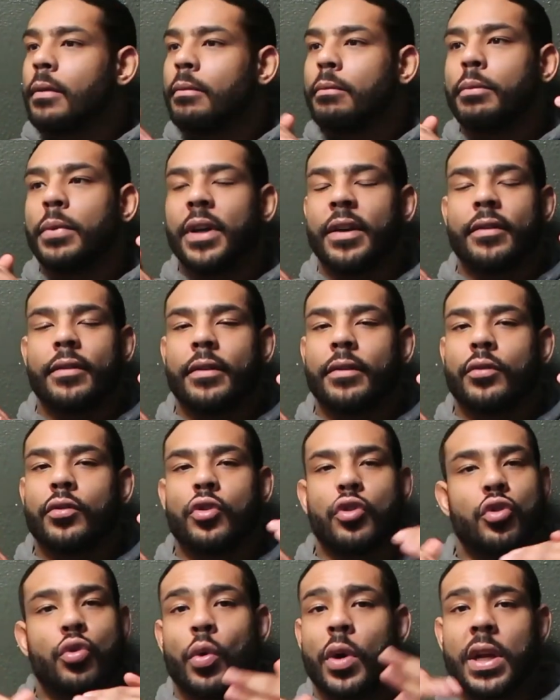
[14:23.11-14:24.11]
But
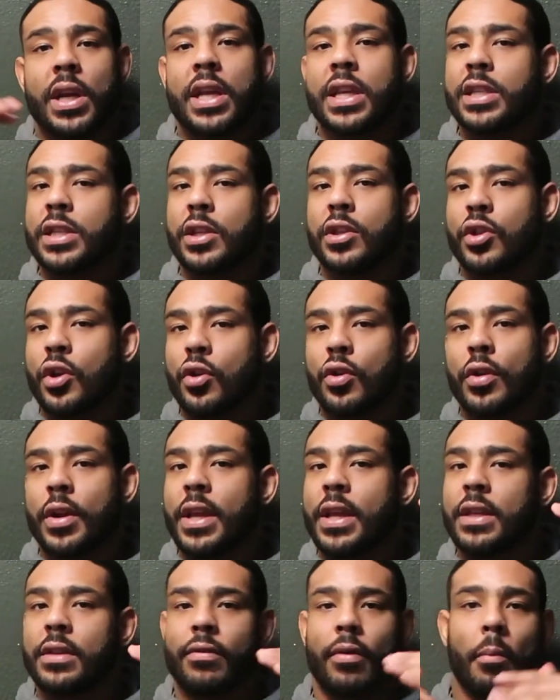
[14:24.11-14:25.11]
your 20s and 30s,